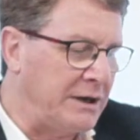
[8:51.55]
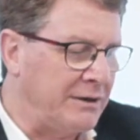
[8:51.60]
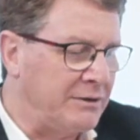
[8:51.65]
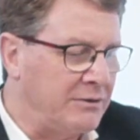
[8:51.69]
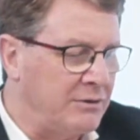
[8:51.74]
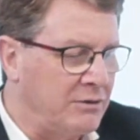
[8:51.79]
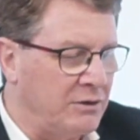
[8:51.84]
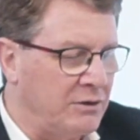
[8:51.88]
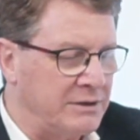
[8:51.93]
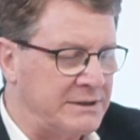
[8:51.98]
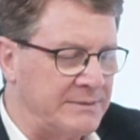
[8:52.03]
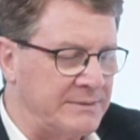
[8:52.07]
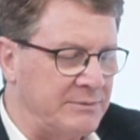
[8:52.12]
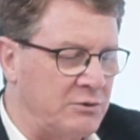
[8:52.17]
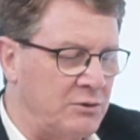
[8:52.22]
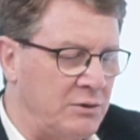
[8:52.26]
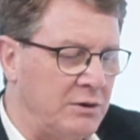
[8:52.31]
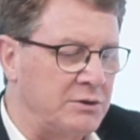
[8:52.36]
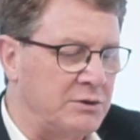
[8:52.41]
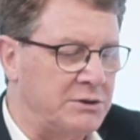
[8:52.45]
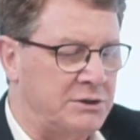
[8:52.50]
I got some
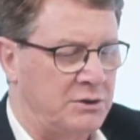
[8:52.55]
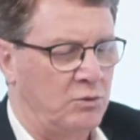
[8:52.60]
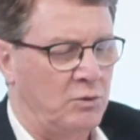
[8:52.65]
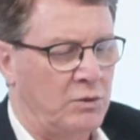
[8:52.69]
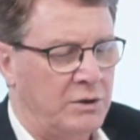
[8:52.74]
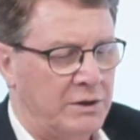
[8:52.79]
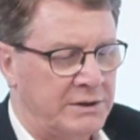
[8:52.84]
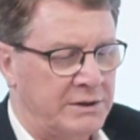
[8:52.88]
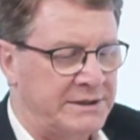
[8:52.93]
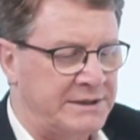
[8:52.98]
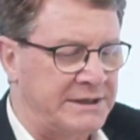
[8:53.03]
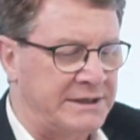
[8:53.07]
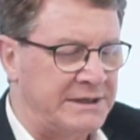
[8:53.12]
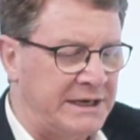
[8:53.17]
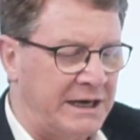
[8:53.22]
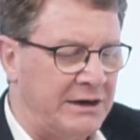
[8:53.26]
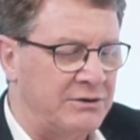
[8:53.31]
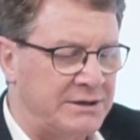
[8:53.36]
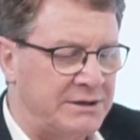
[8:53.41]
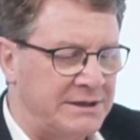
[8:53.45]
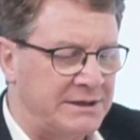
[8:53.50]
quotes: the worst
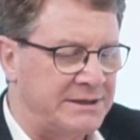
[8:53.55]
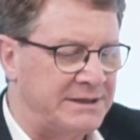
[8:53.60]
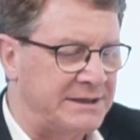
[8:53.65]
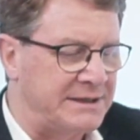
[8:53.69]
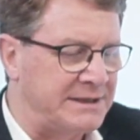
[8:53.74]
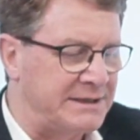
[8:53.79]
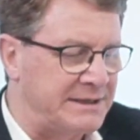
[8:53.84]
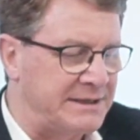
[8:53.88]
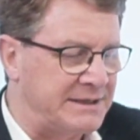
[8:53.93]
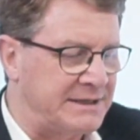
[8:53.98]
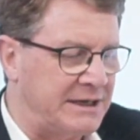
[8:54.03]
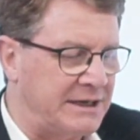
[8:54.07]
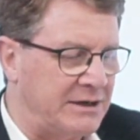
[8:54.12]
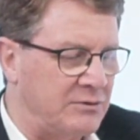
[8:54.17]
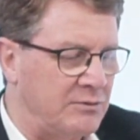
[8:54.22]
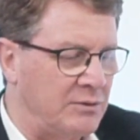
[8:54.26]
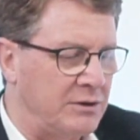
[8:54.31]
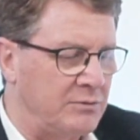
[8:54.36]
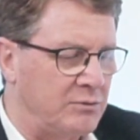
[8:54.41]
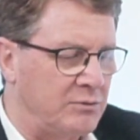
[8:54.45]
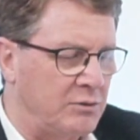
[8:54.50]
inheritance since the
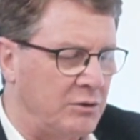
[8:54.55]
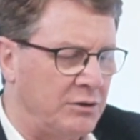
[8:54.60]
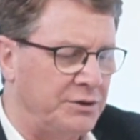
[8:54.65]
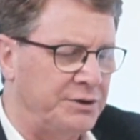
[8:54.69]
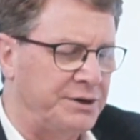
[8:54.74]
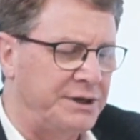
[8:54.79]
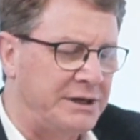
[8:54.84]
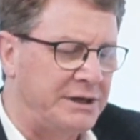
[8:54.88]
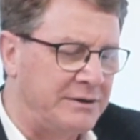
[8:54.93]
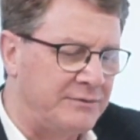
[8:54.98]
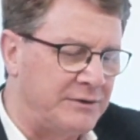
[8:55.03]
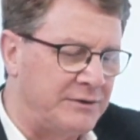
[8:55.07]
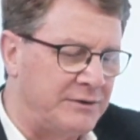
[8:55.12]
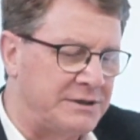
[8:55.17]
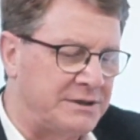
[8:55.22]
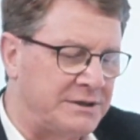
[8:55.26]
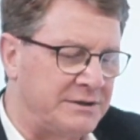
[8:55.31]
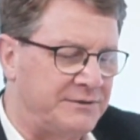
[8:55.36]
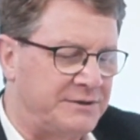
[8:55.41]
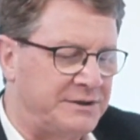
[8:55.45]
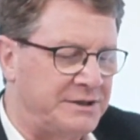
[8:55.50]
Second World War, need for
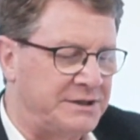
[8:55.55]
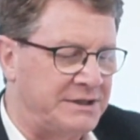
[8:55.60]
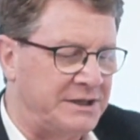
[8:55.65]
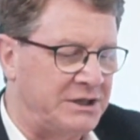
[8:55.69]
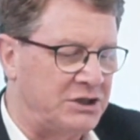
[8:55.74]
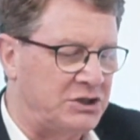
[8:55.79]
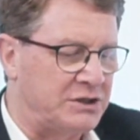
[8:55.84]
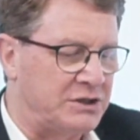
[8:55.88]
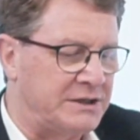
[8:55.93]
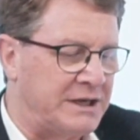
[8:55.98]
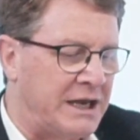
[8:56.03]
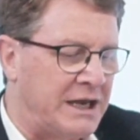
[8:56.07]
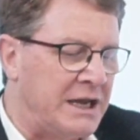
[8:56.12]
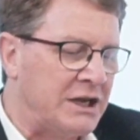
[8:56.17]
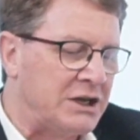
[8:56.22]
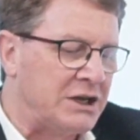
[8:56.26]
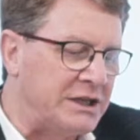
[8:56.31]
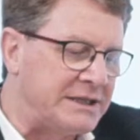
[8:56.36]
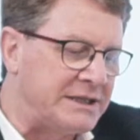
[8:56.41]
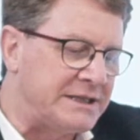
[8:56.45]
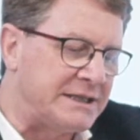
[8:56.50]
tough decisions.
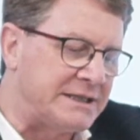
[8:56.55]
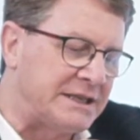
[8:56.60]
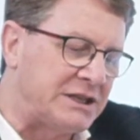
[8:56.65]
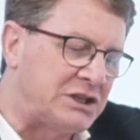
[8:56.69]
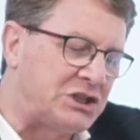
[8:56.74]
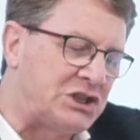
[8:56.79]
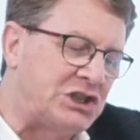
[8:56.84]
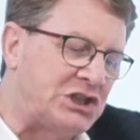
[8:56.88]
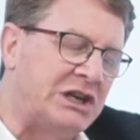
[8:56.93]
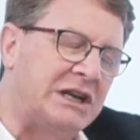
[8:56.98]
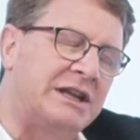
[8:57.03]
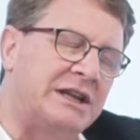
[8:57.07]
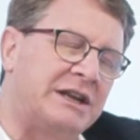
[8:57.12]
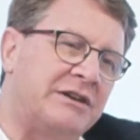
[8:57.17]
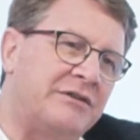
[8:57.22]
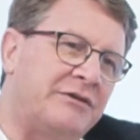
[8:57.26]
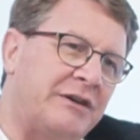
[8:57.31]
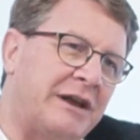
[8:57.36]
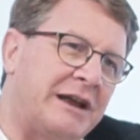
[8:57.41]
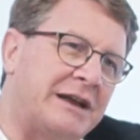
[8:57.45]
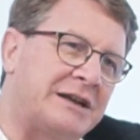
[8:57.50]
This has a chilling
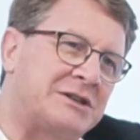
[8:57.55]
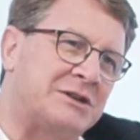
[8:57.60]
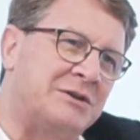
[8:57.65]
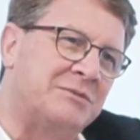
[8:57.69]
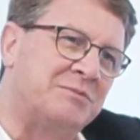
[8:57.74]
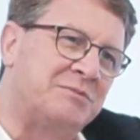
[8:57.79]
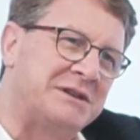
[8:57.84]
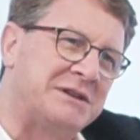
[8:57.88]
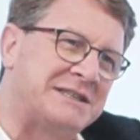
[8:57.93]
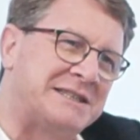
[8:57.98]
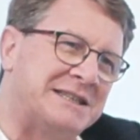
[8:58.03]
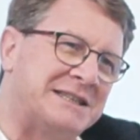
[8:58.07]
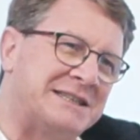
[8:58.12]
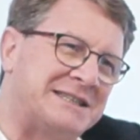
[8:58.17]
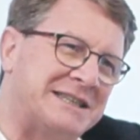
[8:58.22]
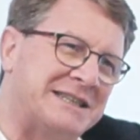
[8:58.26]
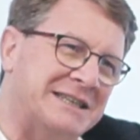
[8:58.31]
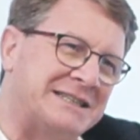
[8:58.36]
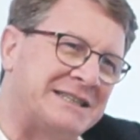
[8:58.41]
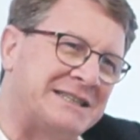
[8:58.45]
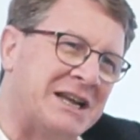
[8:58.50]
effect on
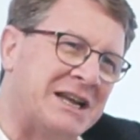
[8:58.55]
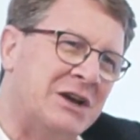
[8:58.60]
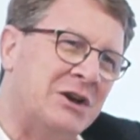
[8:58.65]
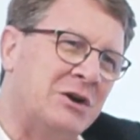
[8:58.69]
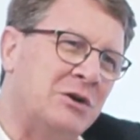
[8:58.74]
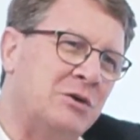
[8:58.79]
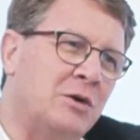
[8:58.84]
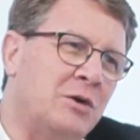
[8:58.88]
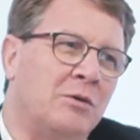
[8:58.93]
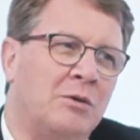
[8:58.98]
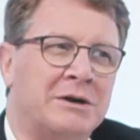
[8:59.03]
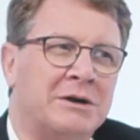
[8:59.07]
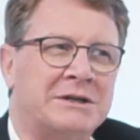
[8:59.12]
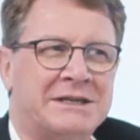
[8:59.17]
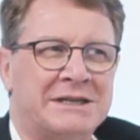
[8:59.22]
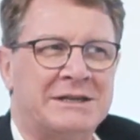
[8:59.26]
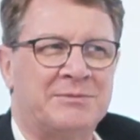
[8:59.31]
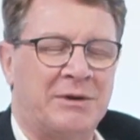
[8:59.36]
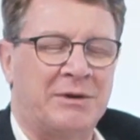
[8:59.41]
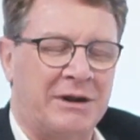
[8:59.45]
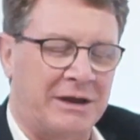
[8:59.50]
businesses who are
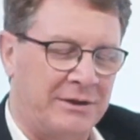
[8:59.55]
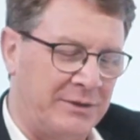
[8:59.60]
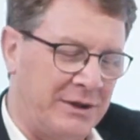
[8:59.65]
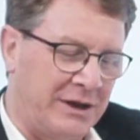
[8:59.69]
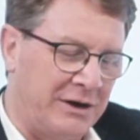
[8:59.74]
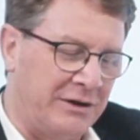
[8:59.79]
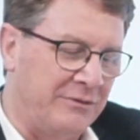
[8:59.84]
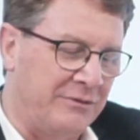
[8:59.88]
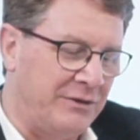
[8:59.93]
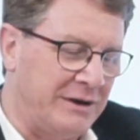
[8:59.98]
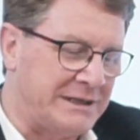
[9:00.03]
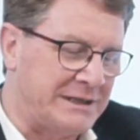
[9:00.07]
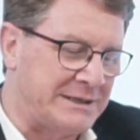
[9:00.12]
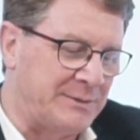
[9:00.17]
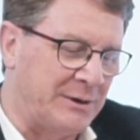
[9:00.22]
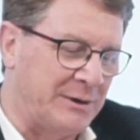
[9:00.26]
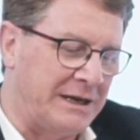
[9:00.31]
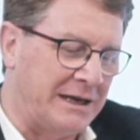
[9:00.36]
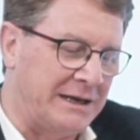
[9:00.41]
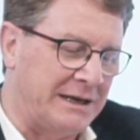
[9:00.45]
wanting to plan their investment.